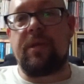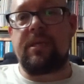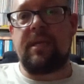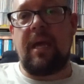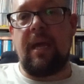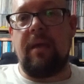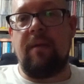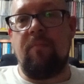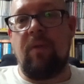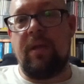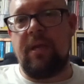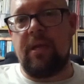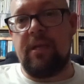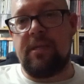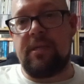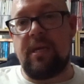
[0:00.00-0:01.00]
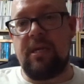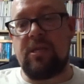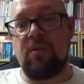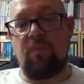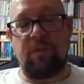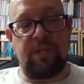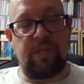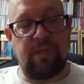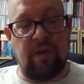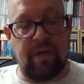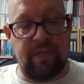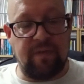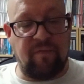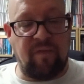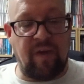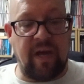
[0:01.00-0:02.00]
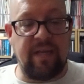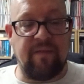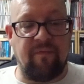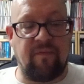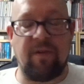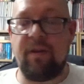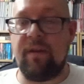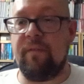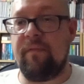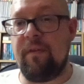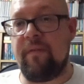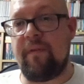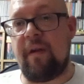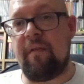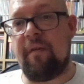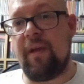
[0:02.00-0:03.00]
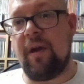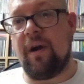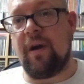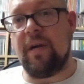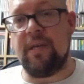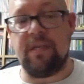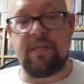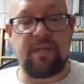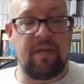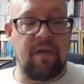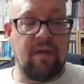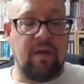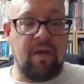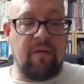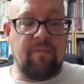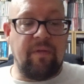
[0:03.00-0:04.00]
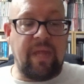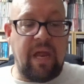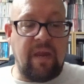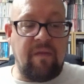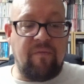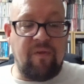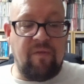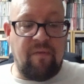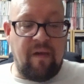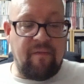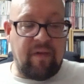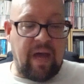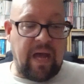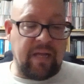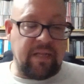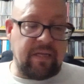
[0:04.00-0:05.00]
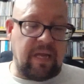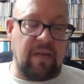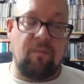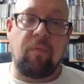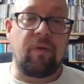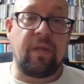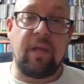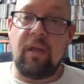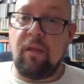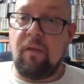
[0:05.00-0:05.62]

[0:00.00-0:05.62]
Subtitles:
to see, when you can see someone starting to fade in front of your very eyes. But then if you've ever had anybody in